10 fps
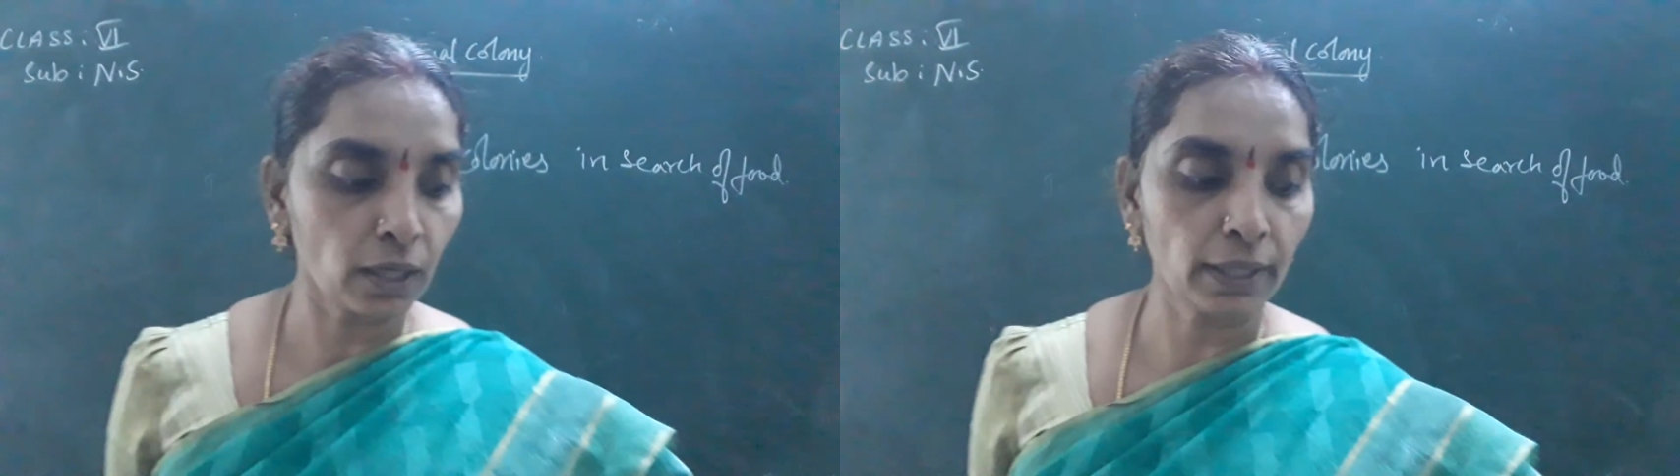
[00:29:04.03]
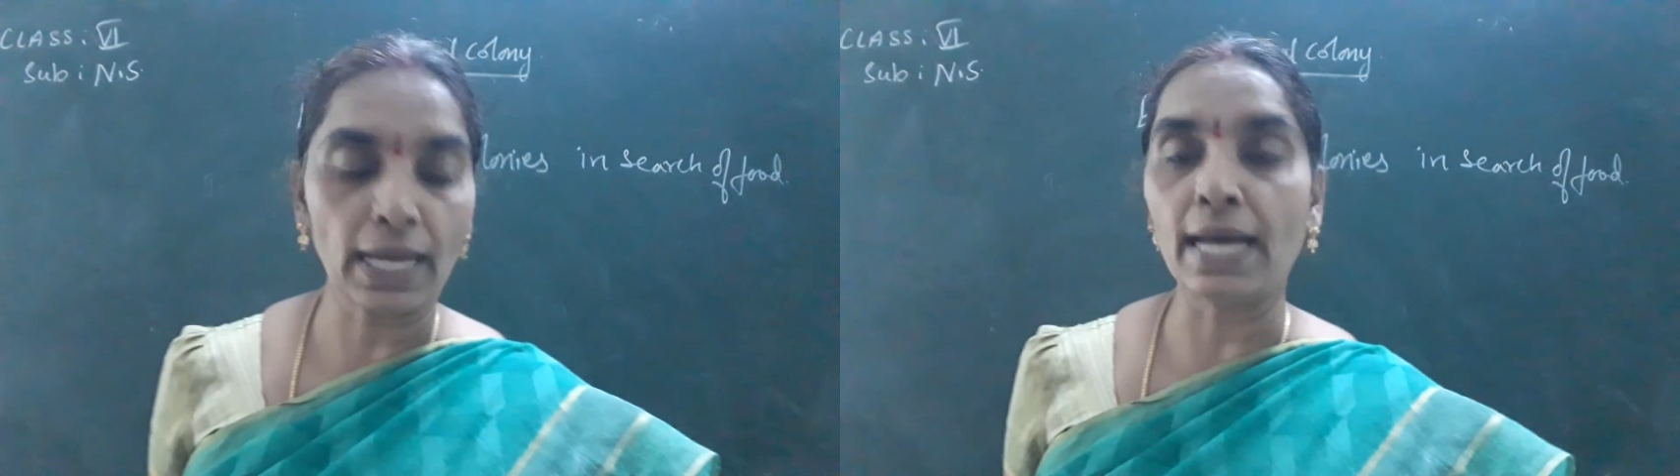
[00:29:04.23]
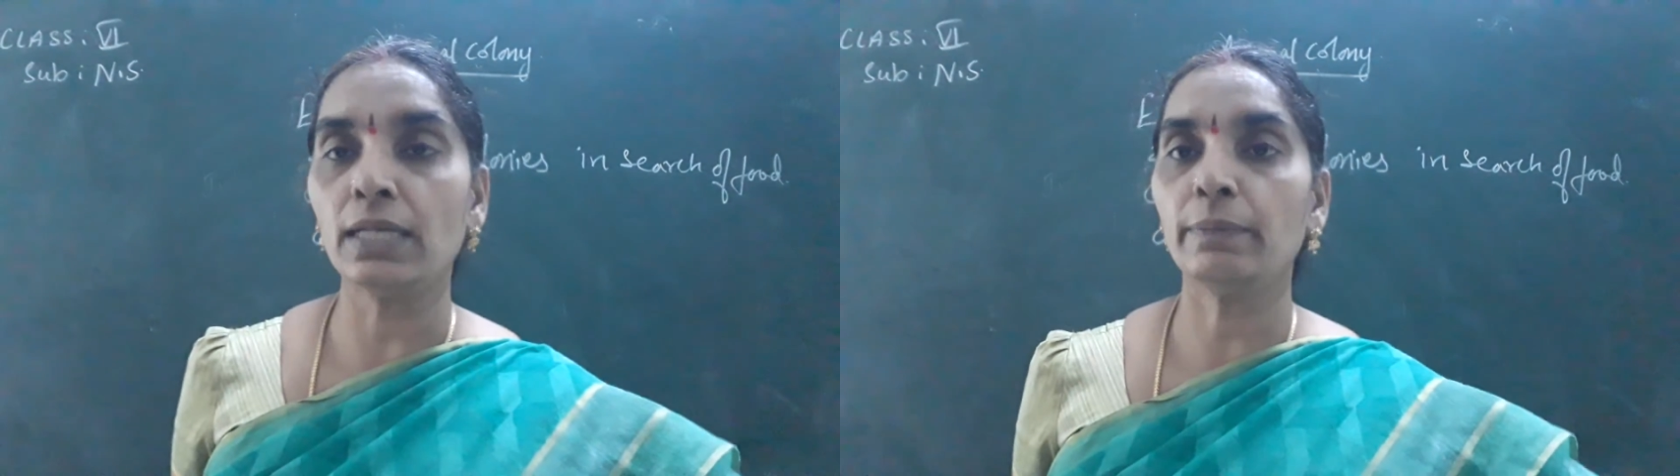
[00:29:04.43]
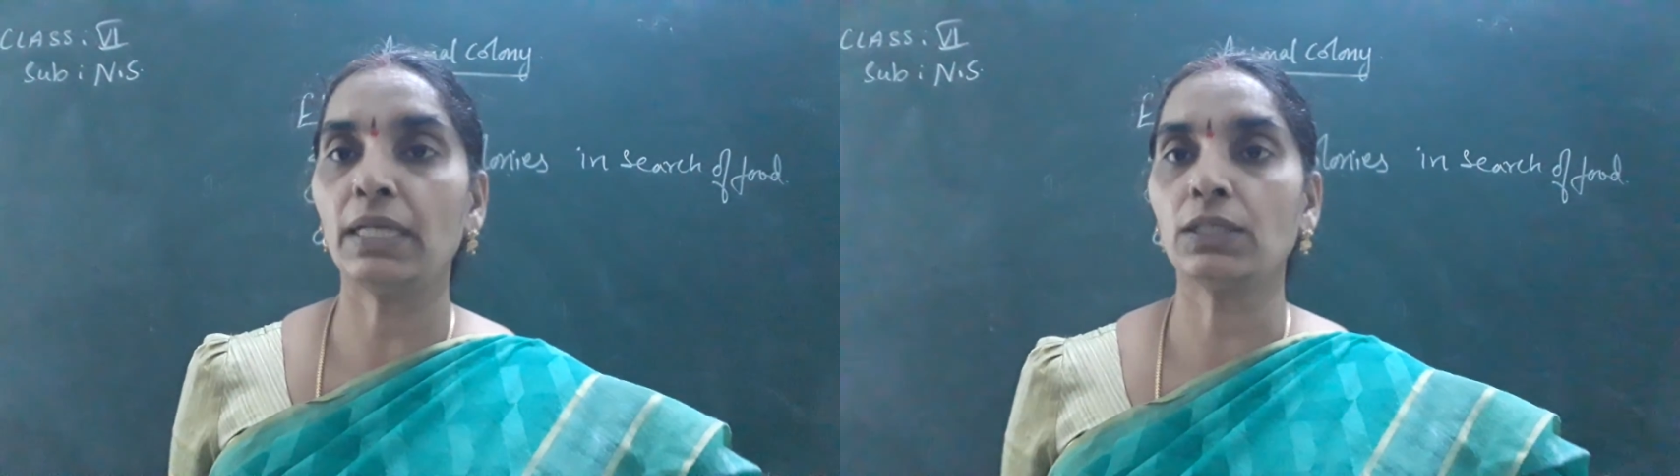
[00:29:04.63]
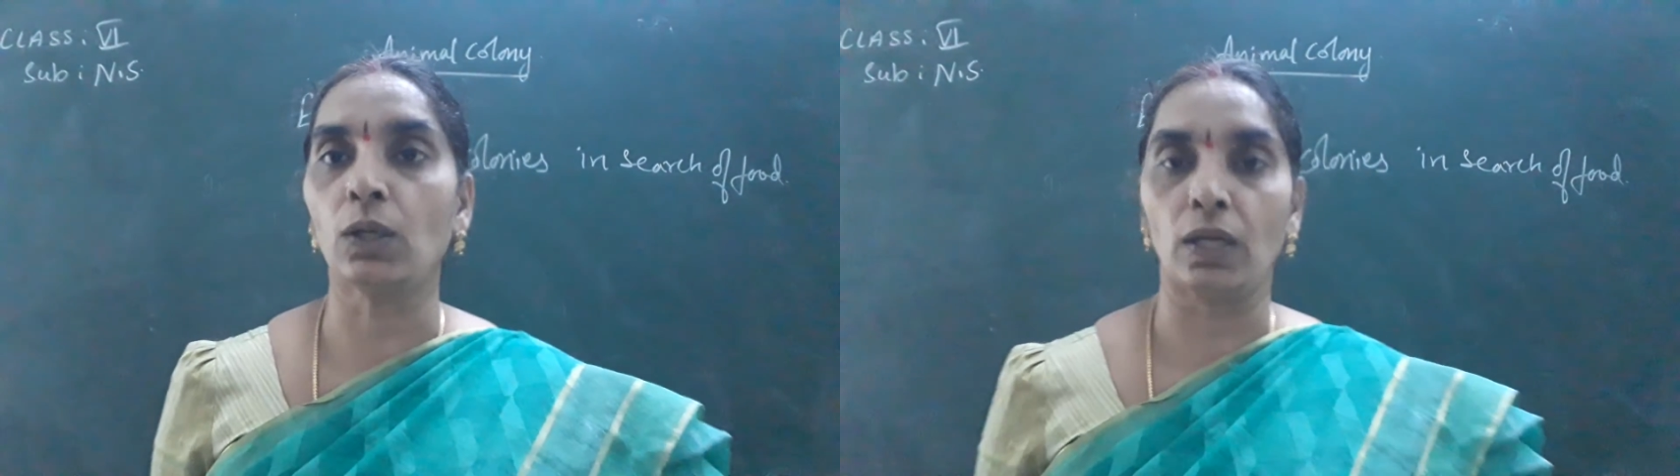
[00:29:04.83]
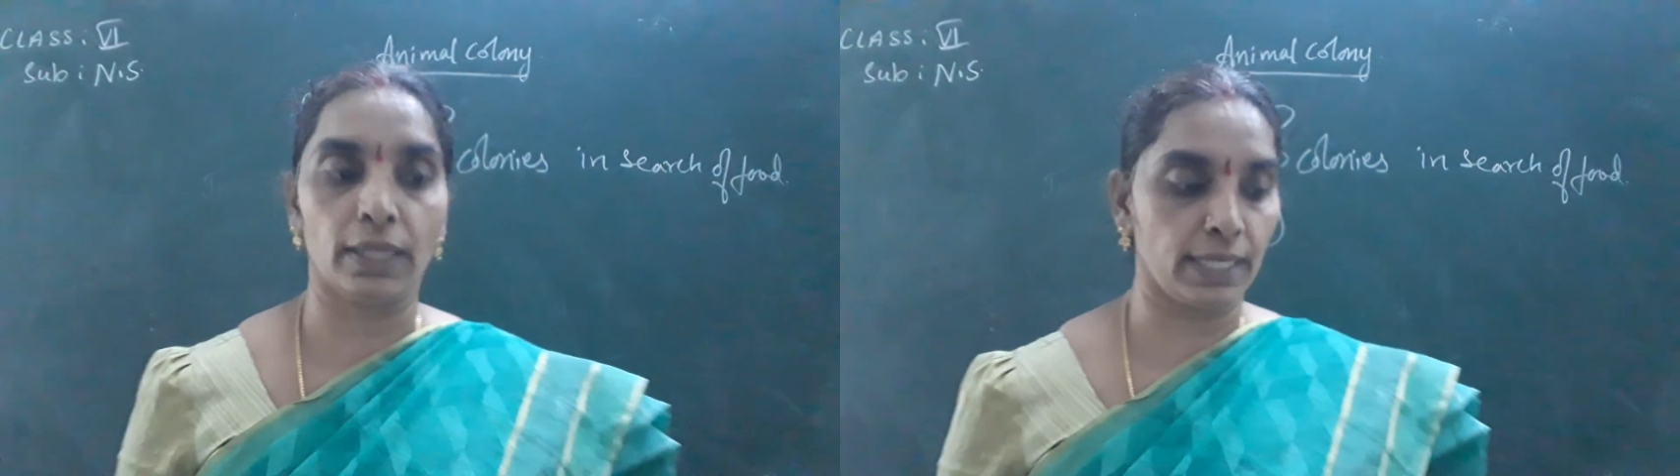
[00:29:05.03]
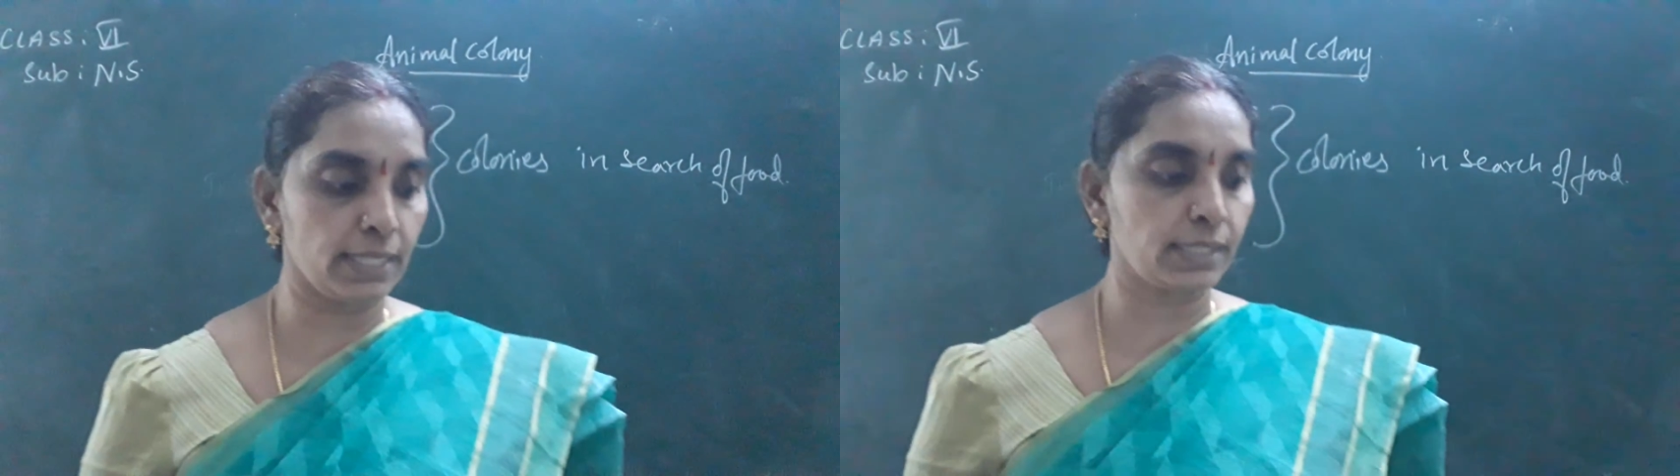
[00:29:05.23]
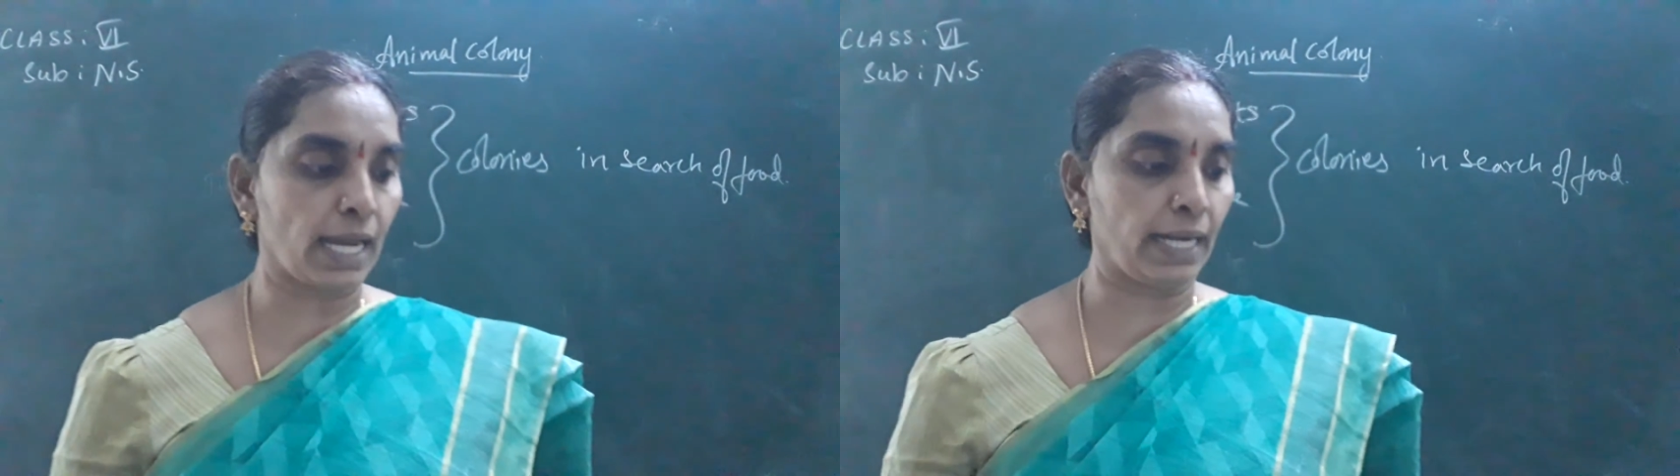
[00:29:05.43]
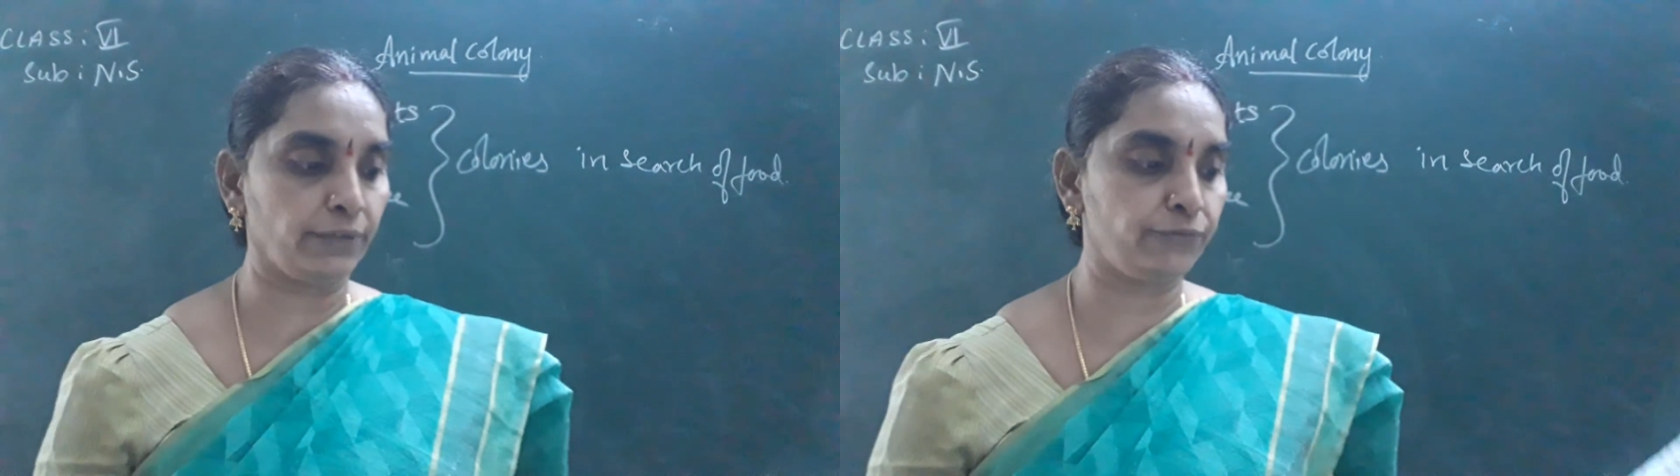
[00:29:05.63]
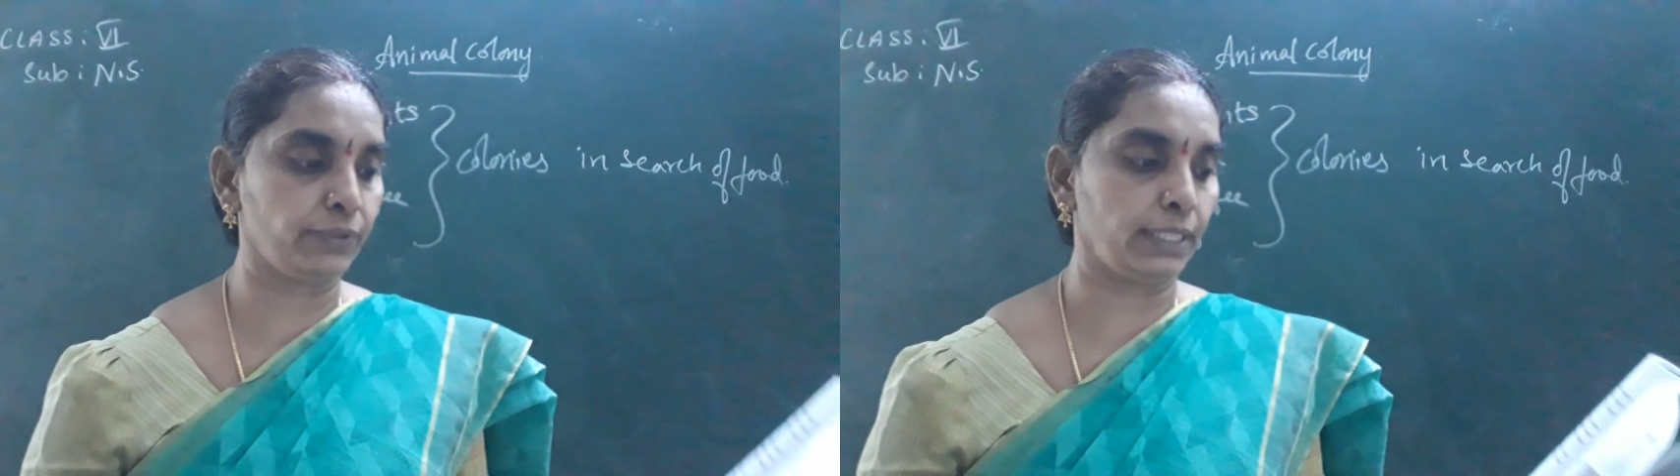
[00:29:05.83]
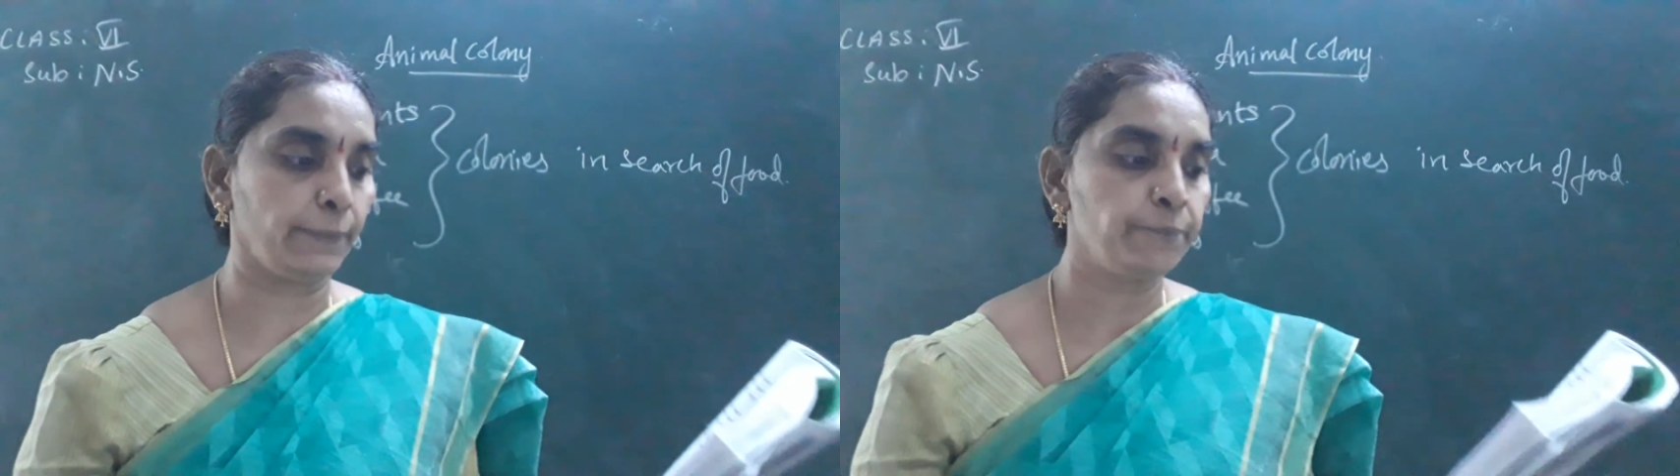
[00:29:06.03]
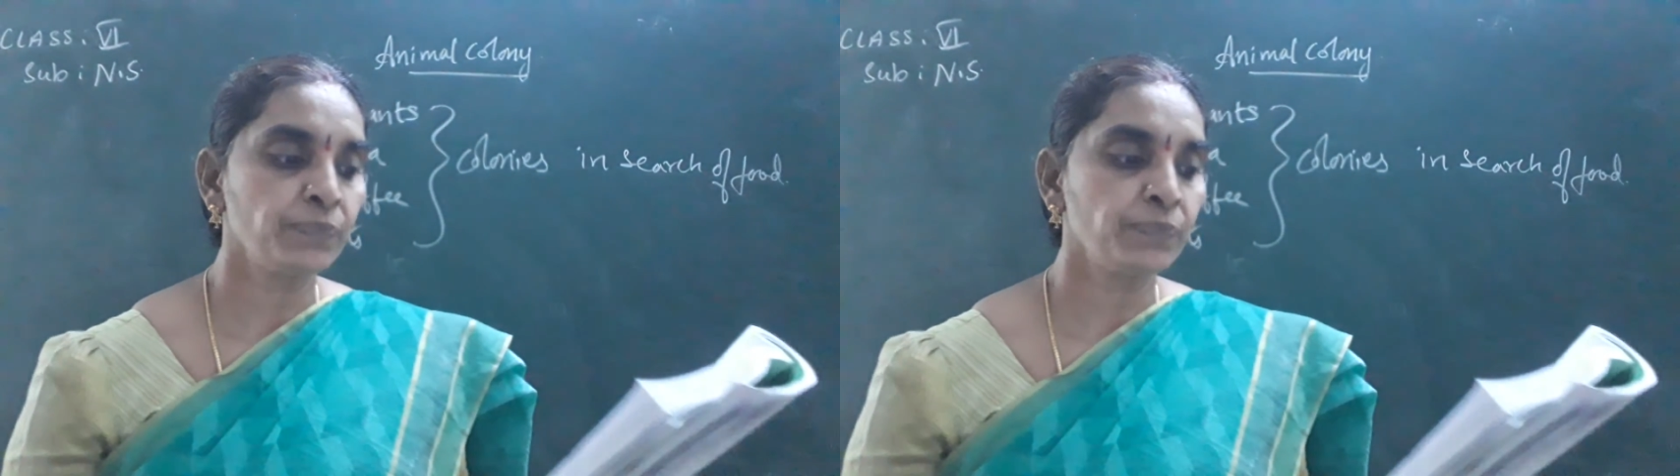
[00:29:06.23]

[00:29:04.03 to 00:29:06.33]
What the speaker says: are animal colonies and food?